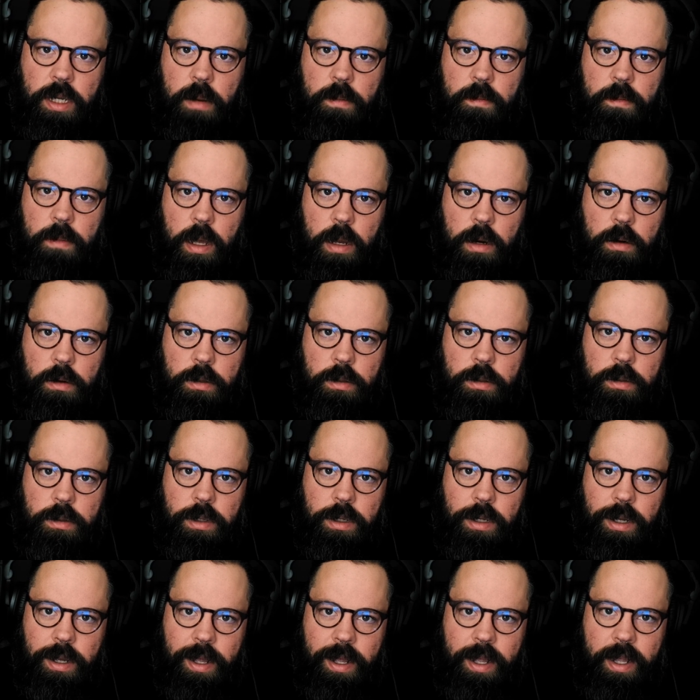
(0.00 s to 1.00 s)
metal.
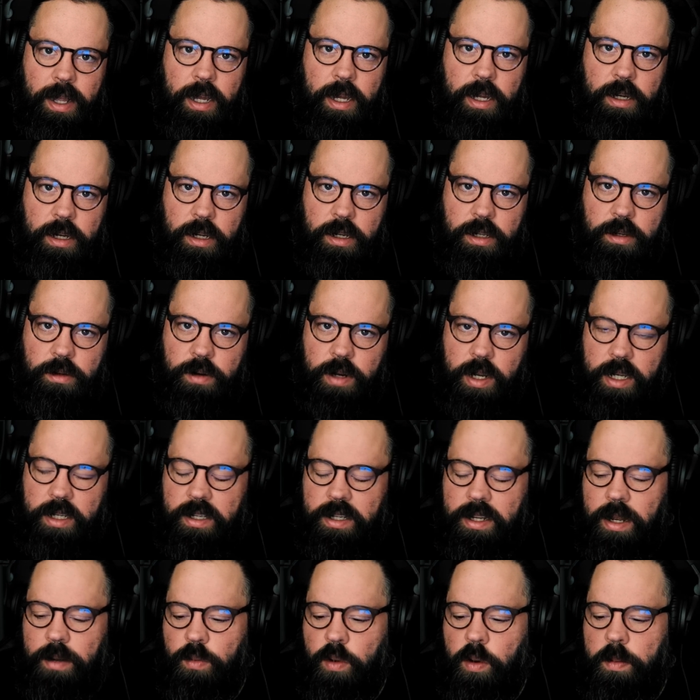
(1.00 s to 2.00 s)
And until next
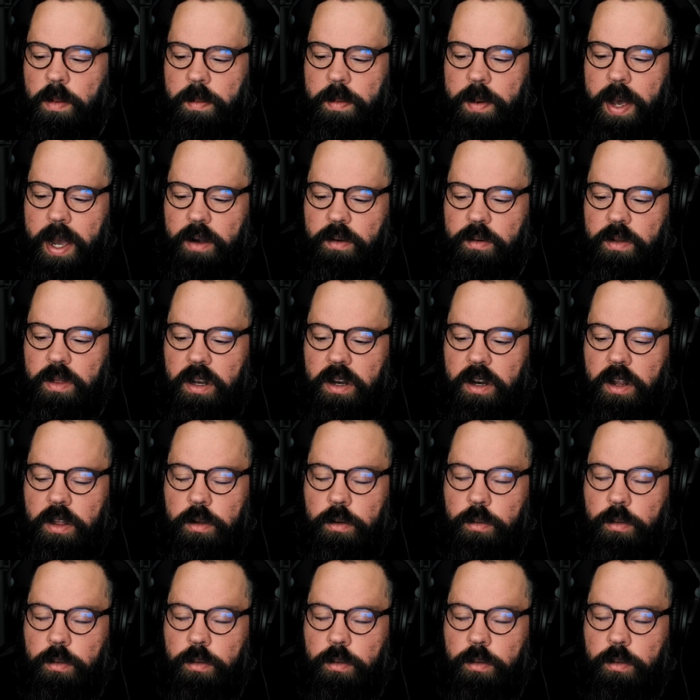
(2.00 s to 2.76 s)
time, we'll be back with another.